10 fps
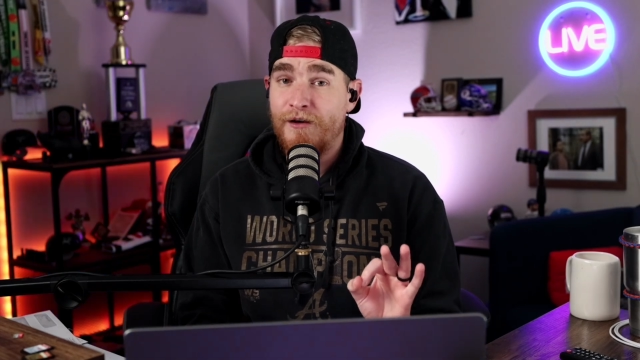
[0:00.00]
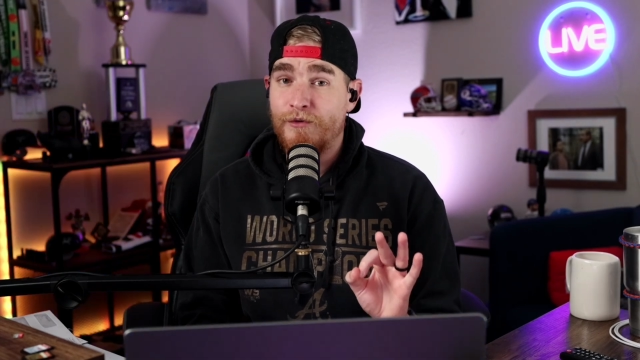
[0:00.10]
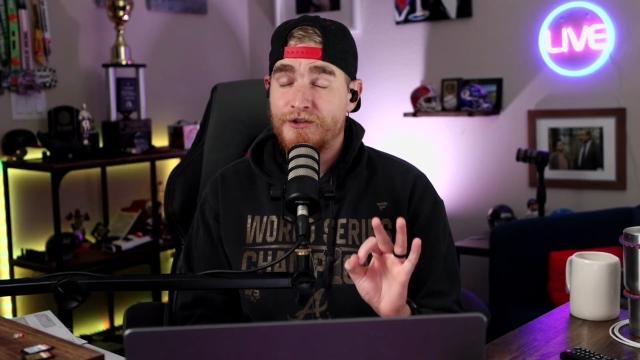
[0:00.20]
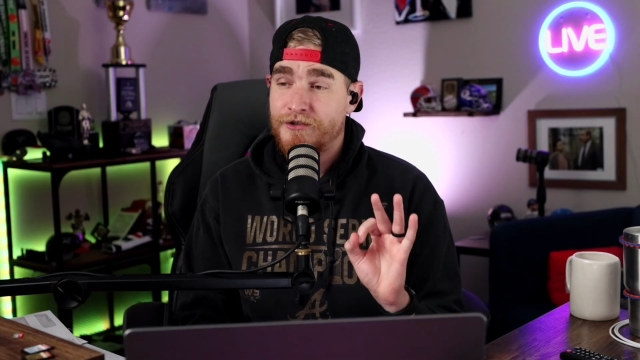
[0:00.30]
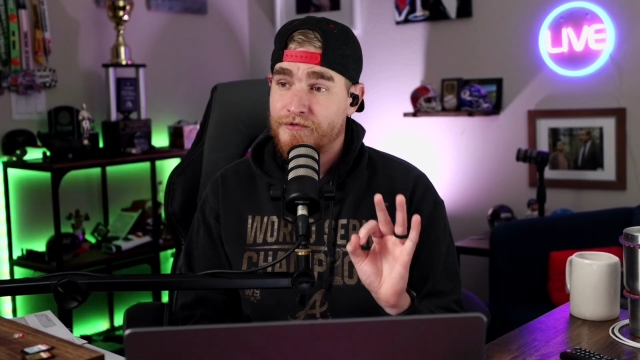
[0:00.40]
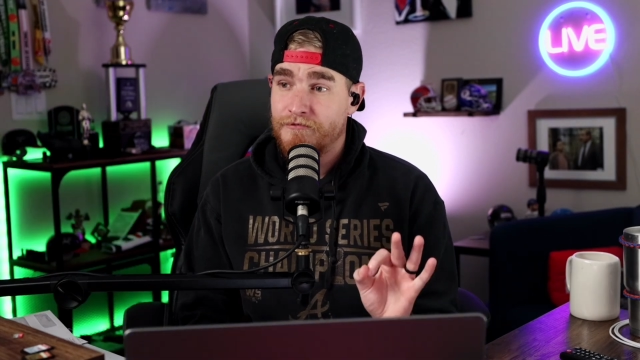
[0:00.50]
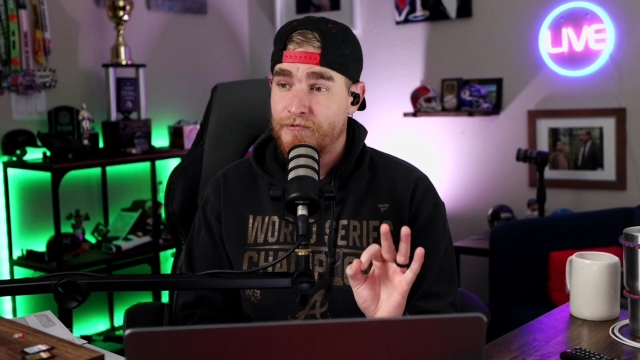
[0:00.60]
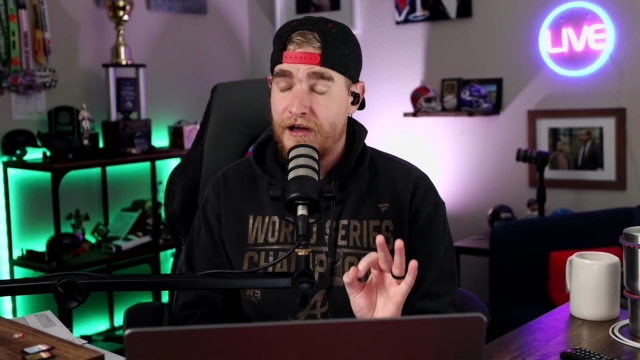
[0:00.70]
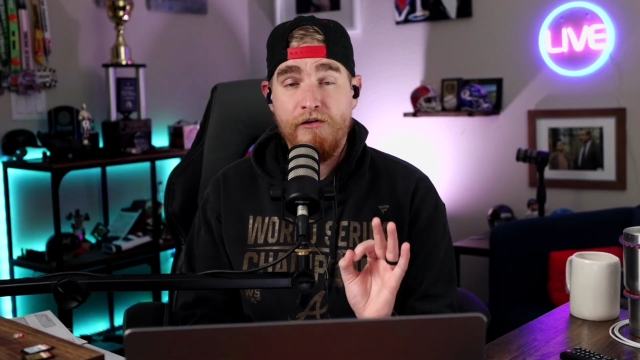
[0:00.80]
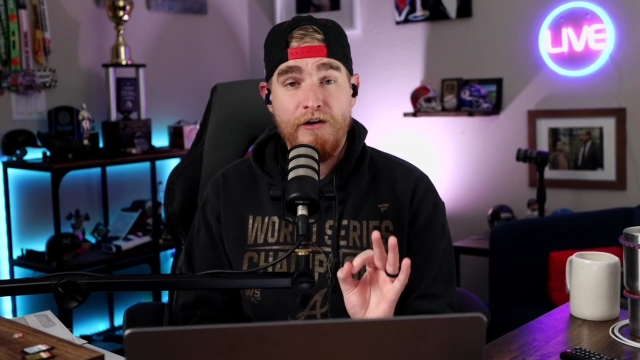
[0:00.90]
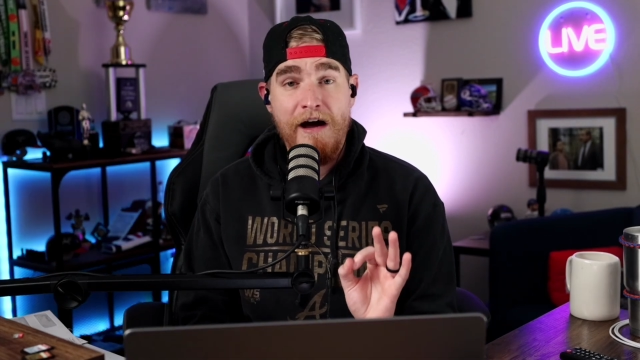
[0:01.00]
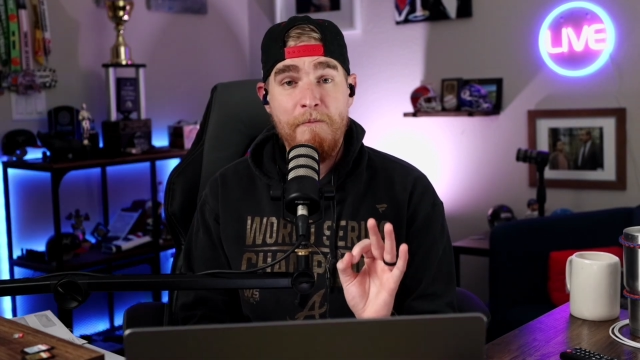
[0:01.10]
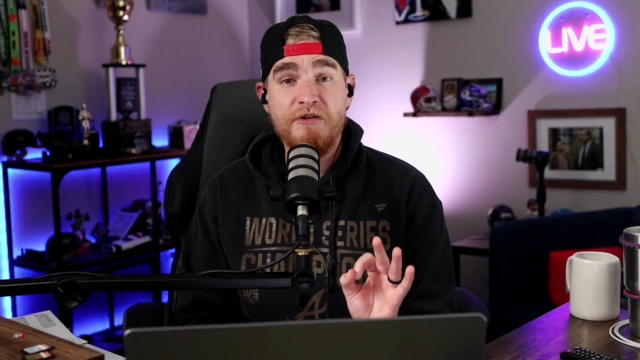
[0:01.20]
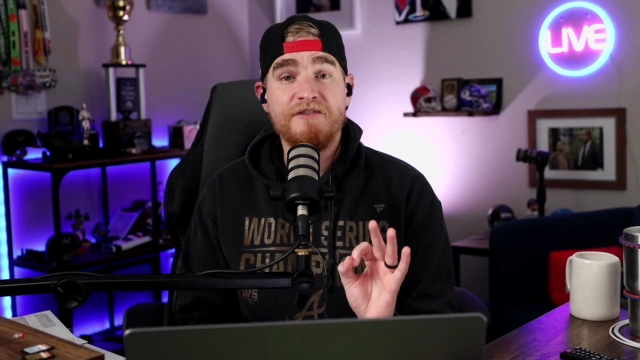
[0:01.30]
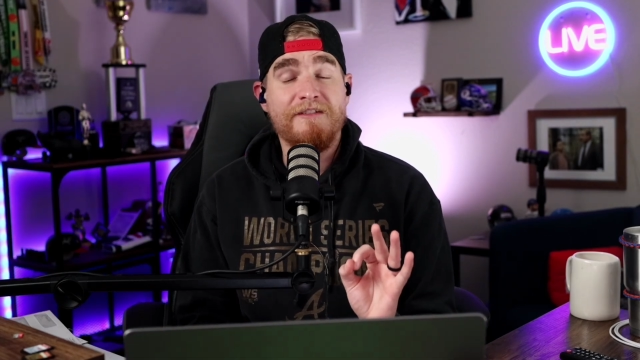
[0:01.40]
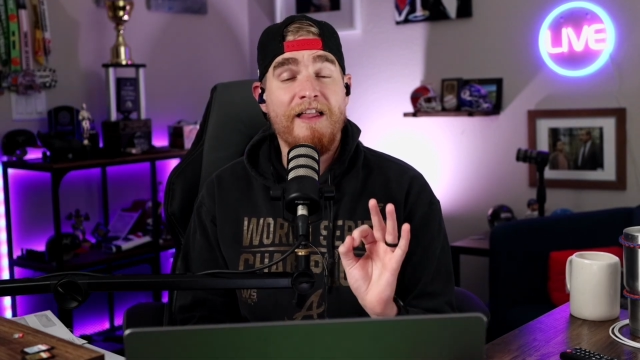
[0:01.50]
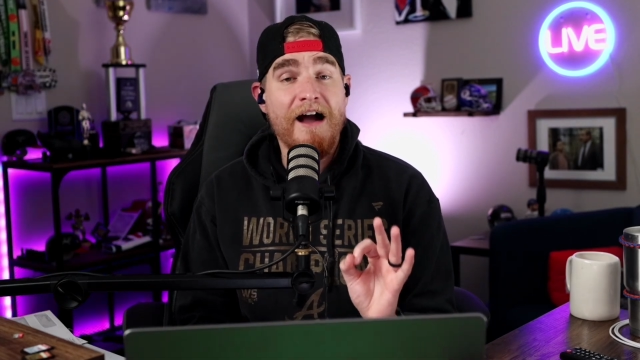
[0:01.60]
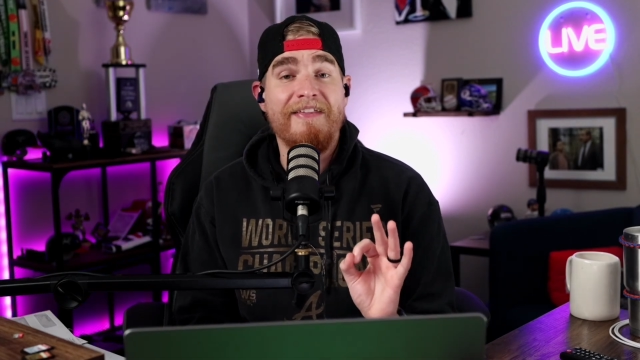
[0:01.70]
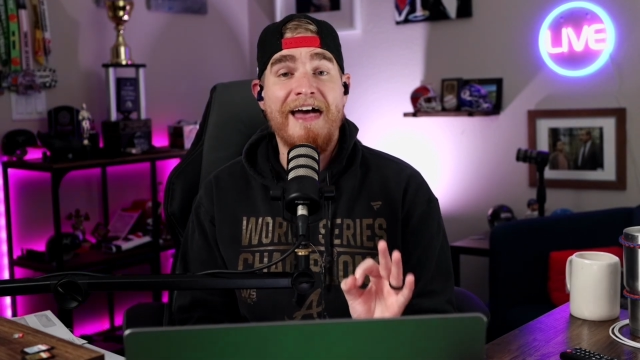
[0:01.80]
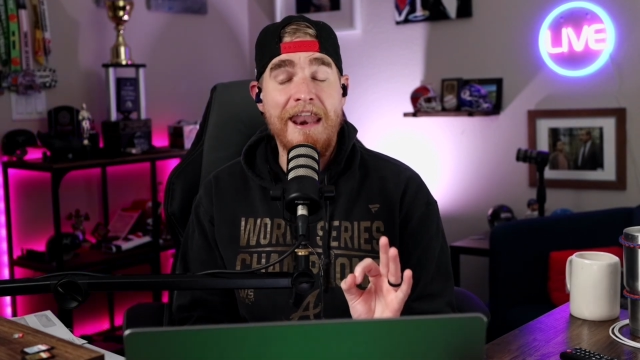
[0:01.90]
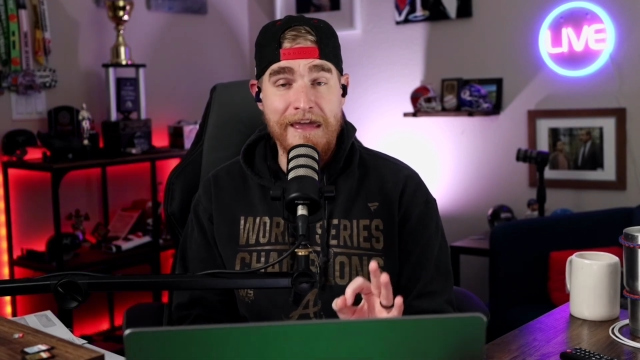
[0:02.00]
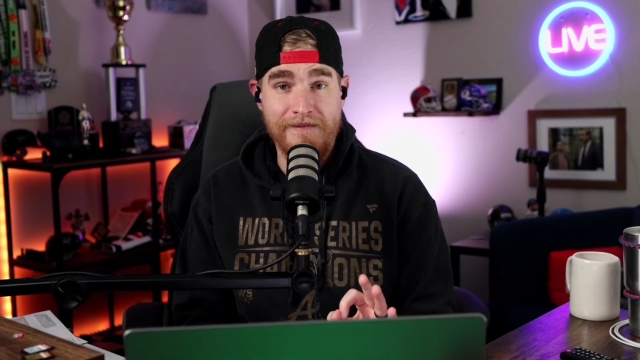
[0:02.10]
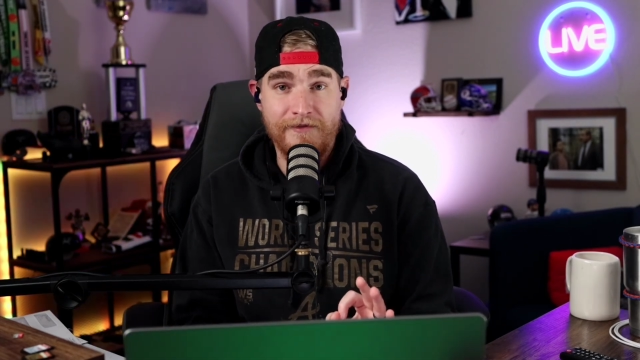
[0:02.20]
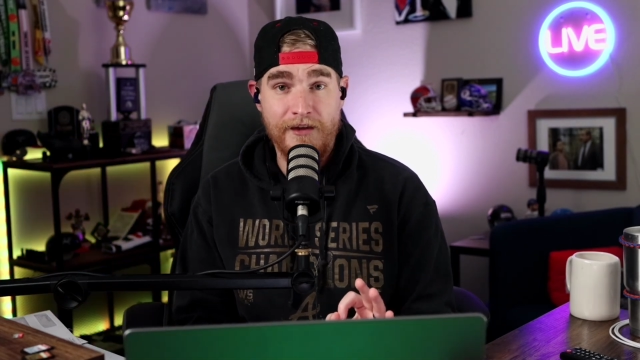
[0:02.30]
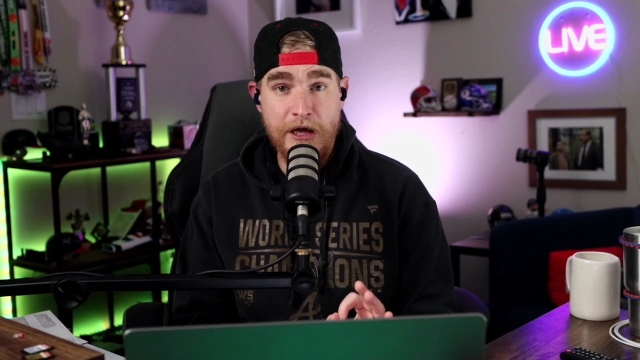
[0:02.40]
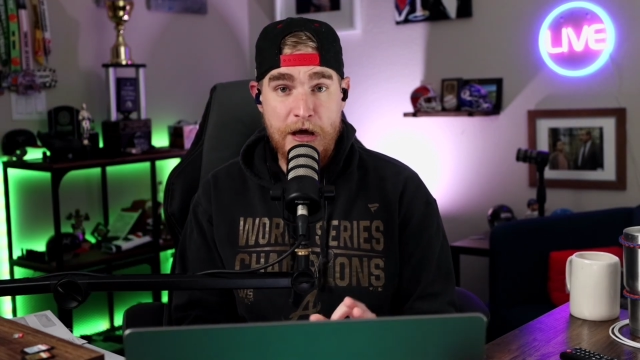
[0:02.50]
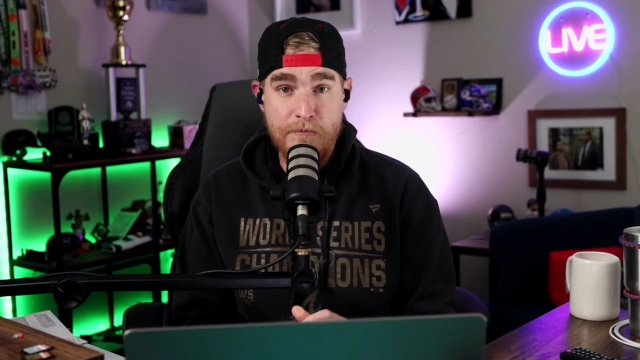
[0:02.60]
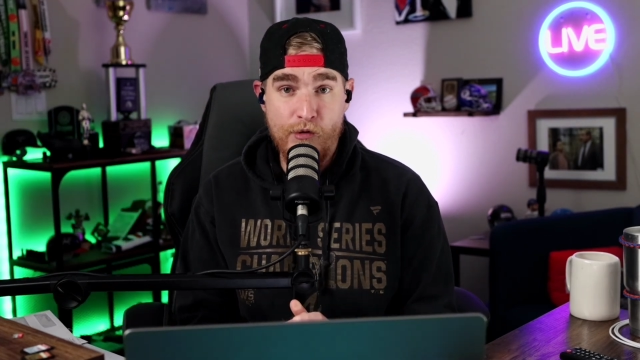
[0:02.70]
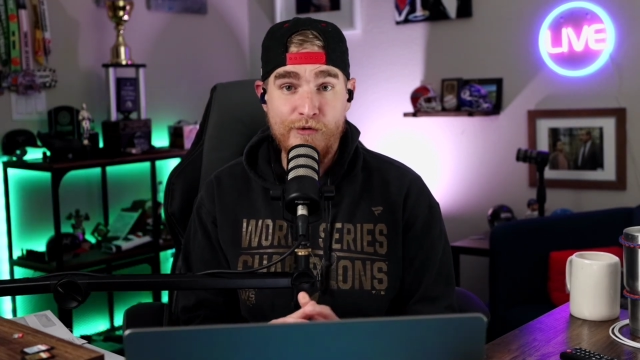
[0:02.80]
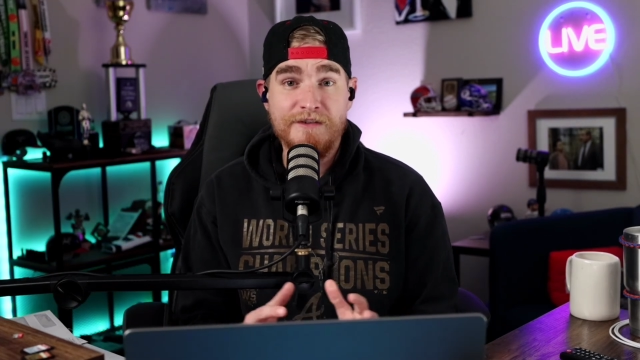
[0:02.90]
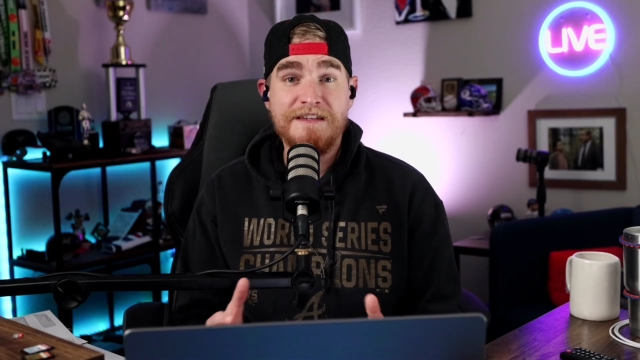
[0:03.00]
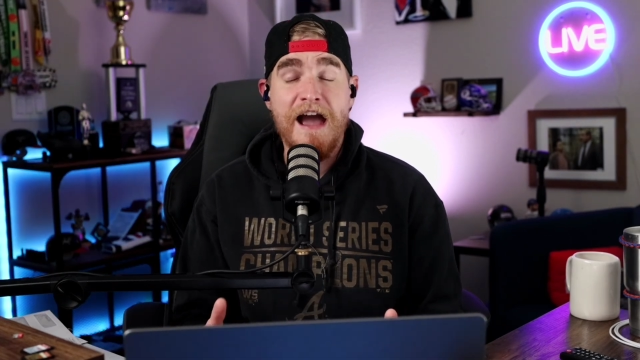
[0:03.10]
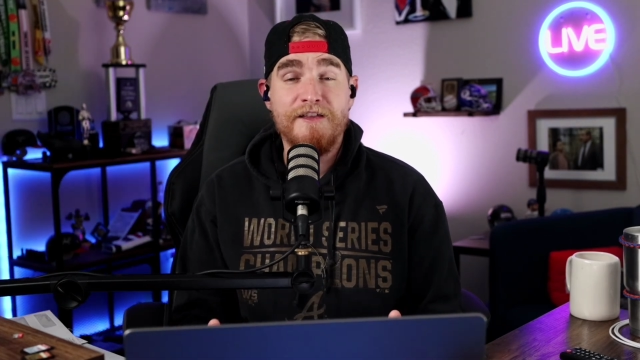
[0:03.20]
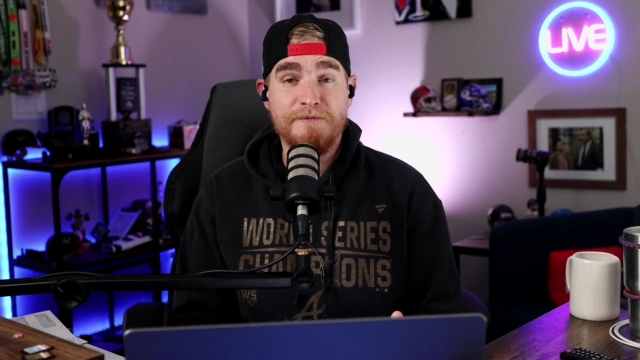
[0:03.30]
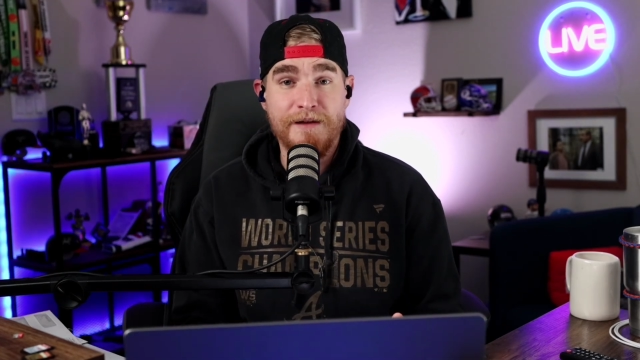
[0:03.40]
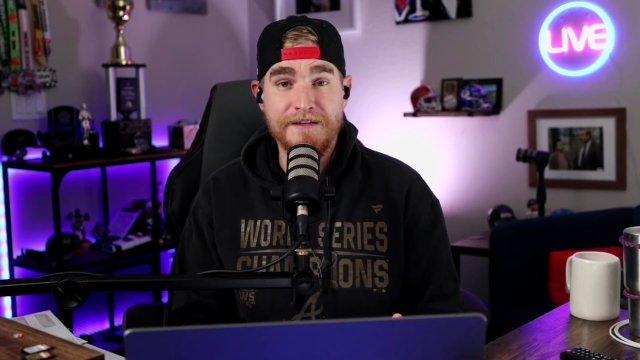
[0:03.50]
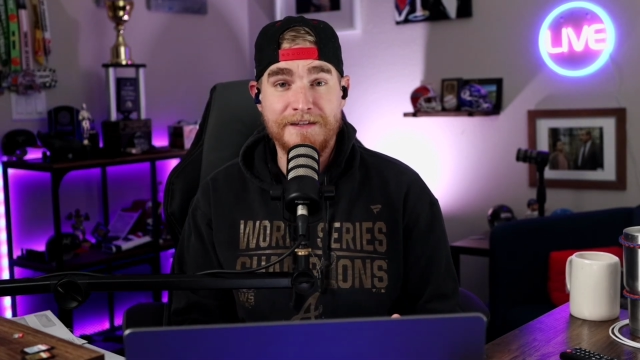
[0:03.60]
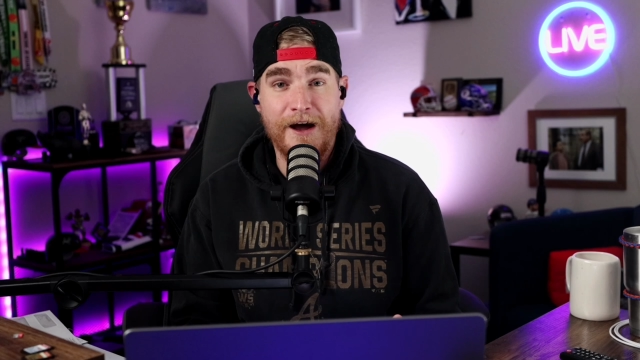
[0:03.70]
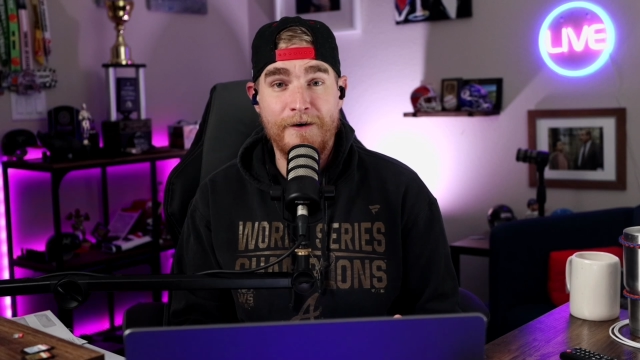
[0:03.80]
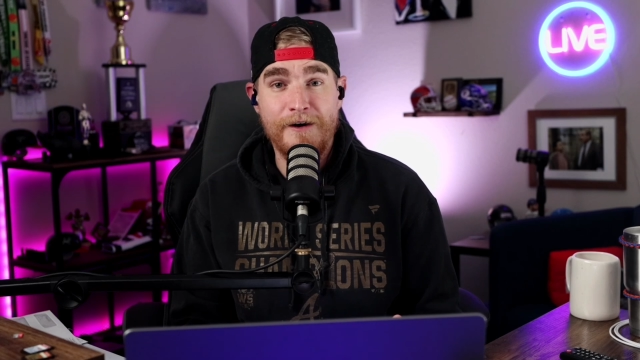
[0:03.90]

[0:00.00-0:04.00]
which we all know how much of luck that is, but we will see how this plays out.